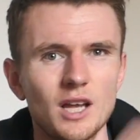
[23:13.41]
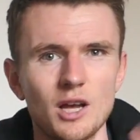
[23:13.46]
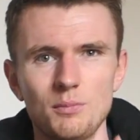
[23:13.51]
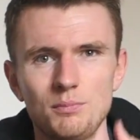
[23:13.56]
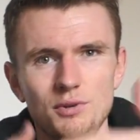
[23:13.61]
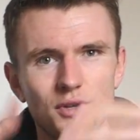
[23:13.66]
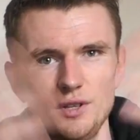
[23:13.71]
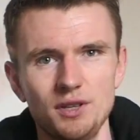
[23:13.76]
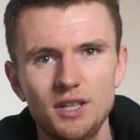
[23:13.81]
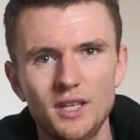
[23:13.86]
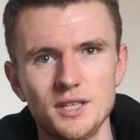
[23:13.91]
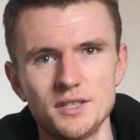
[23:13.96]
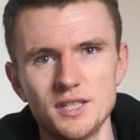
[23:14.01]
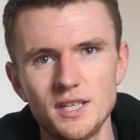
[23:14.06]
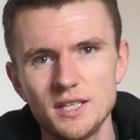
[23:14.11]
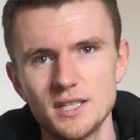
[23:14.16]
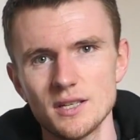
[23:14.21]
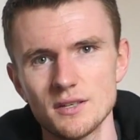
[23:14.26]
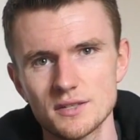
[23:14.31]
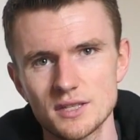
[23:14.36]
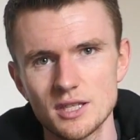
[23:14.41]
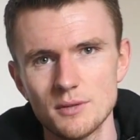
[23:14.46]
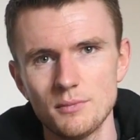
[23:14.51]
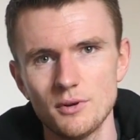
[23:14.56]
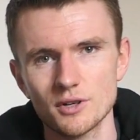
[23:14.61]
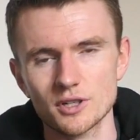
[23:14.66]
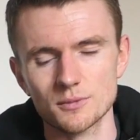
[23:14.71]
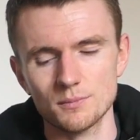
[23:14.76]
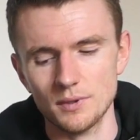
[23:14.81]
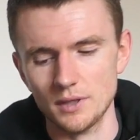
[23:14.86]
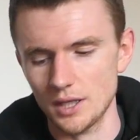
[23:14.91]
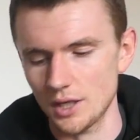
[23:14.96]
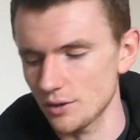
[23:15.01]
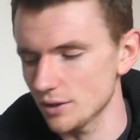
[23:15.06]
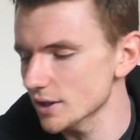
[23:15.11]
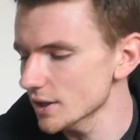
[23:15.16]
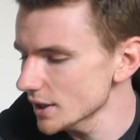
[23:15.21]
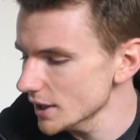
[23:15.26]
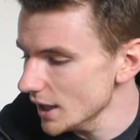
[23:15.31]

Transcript: I'll put the details in the box below.